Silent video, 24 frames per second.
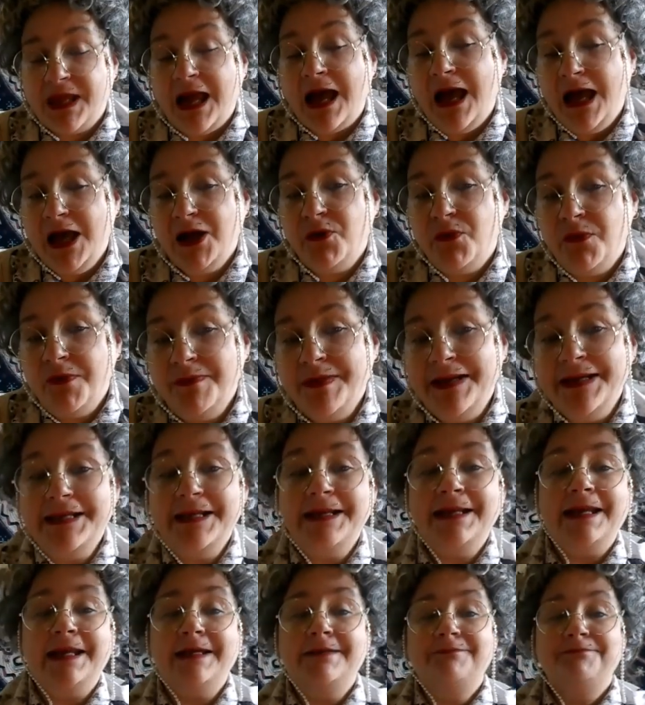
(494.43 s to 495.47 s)
Aquaman
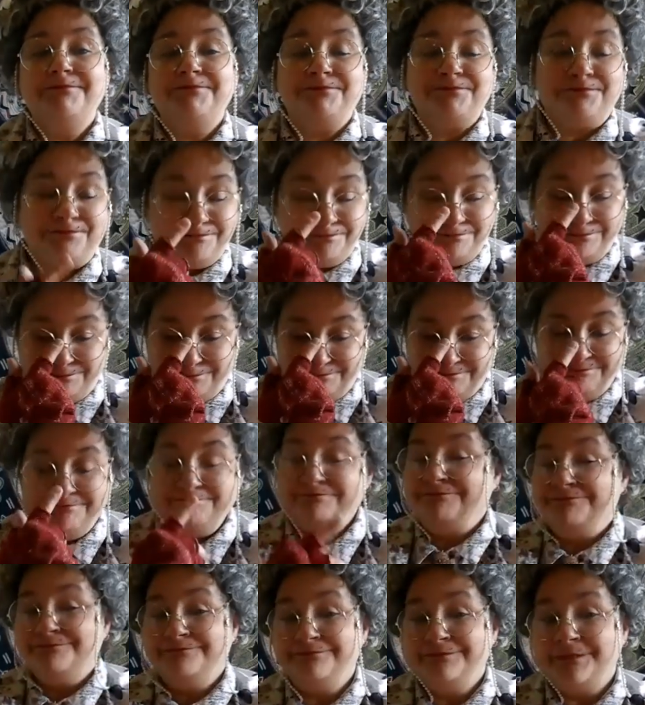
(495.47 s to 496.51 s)
again.
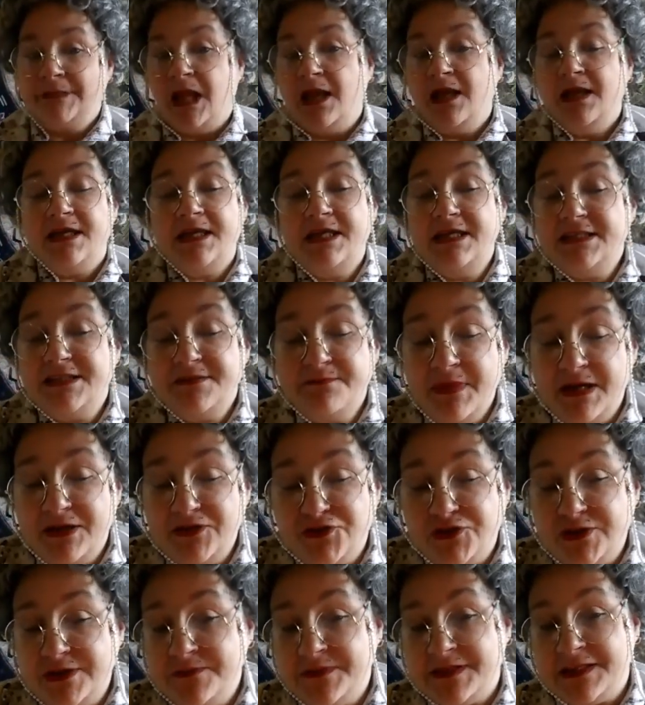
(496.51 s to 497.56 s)
He's in my
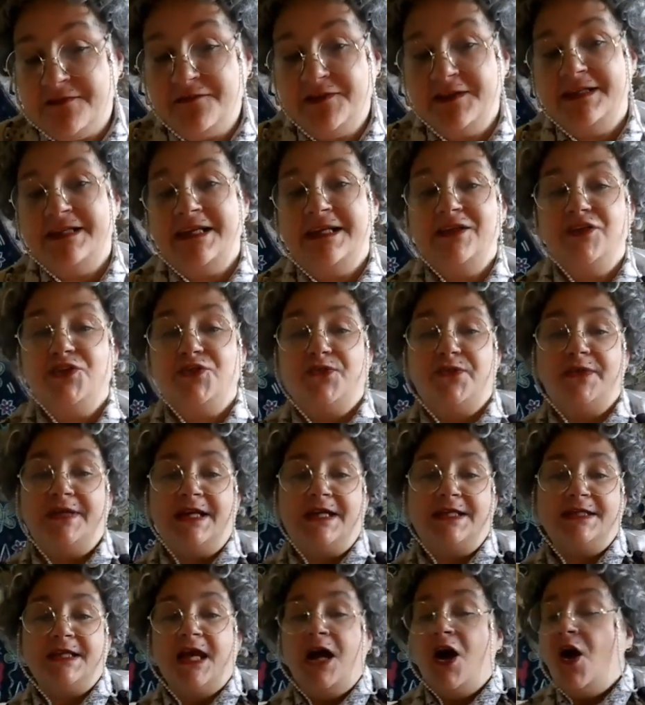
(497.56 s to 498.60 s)
dreams every night, so he
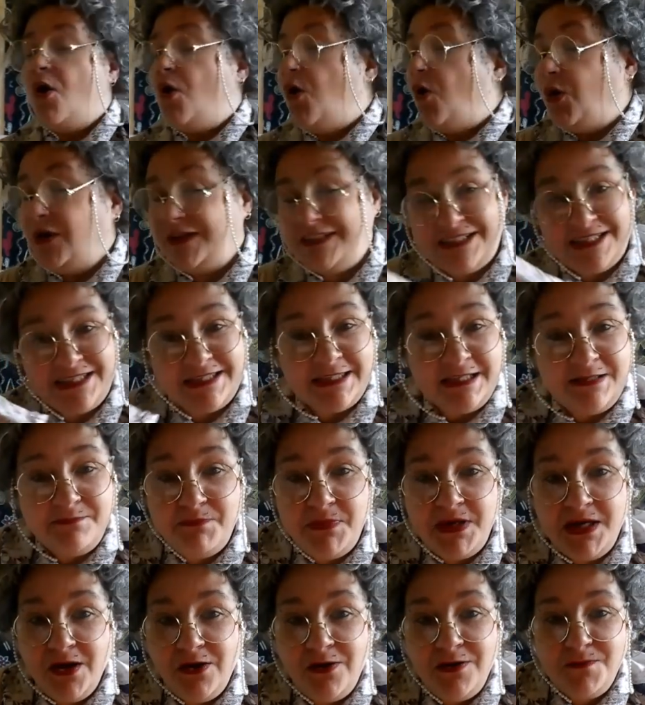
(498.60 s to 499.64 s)
is. Hoisting
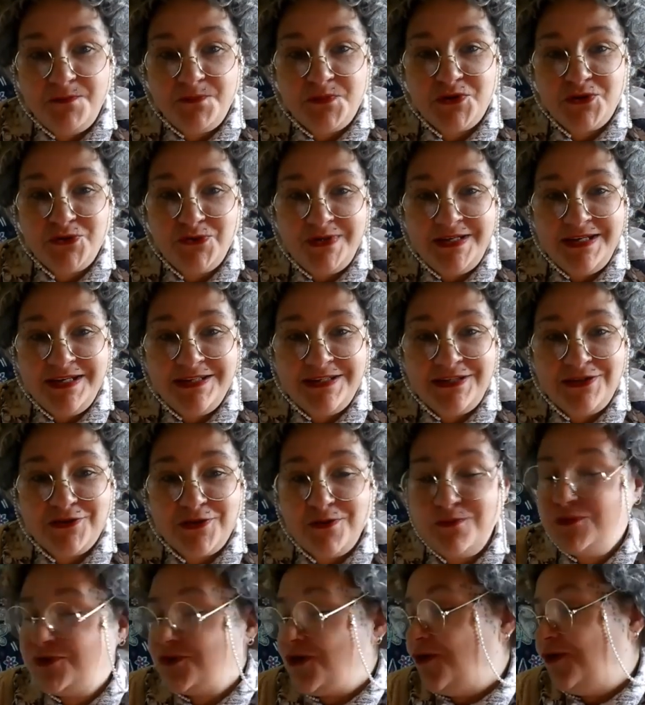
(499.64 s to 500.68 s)
me up, so he is. He's
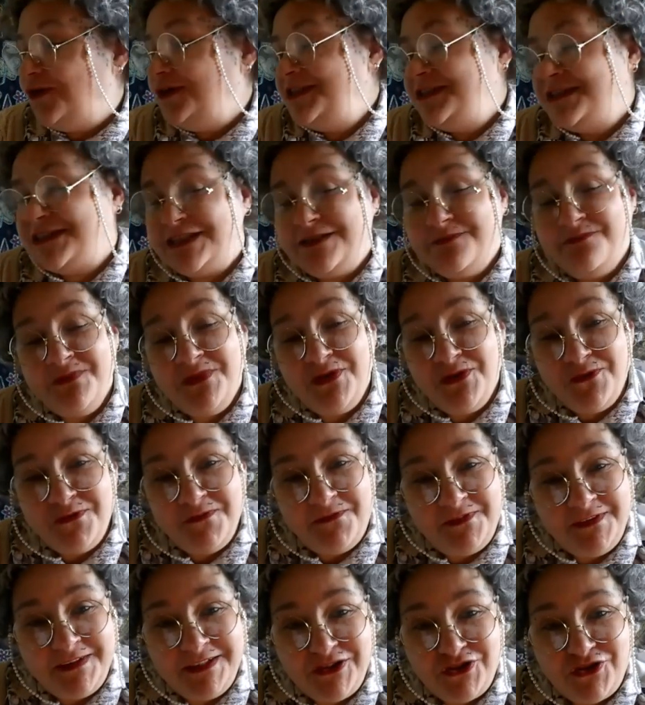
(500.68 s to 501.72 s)
always hoisting me
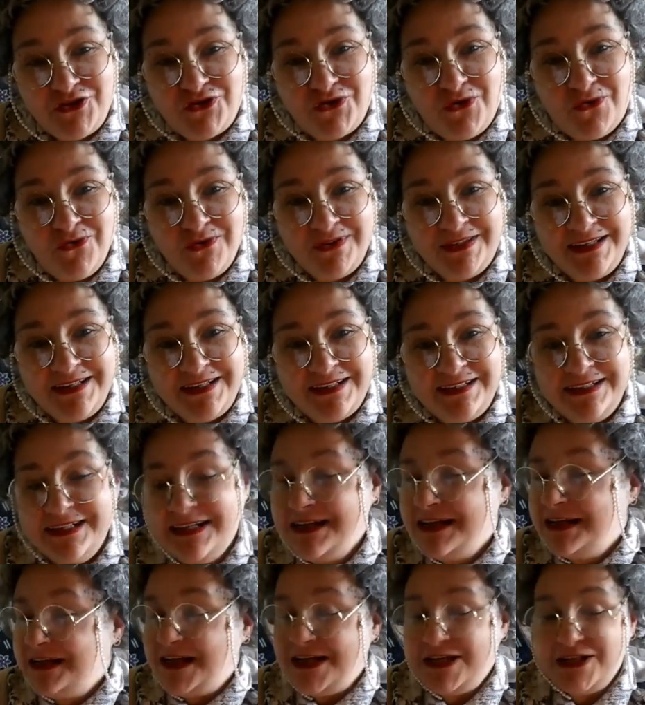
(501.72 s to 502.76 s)
over his shoulder and
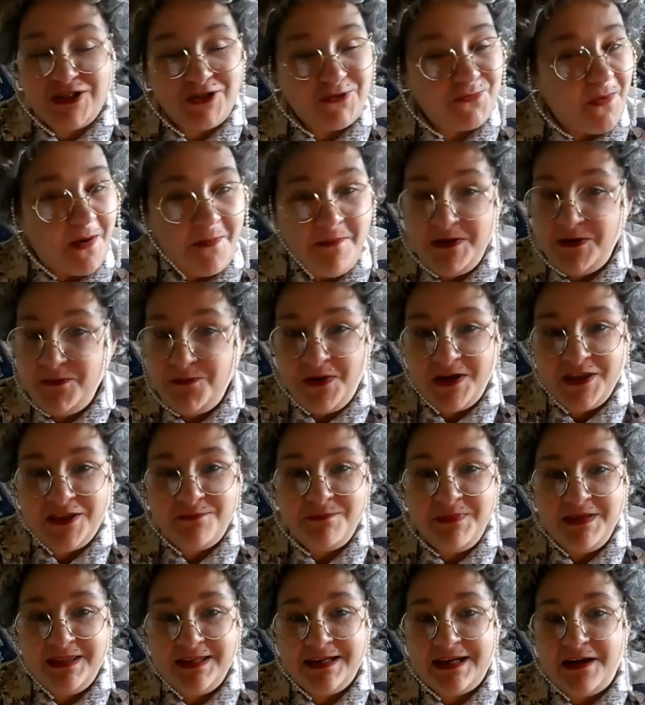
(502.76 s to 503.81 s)
swimming with
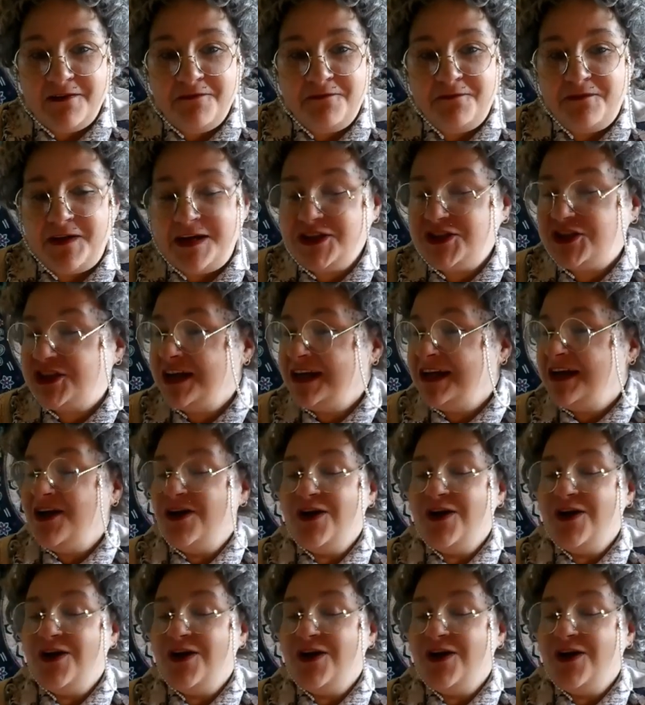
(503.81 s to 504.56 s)
me like a fish.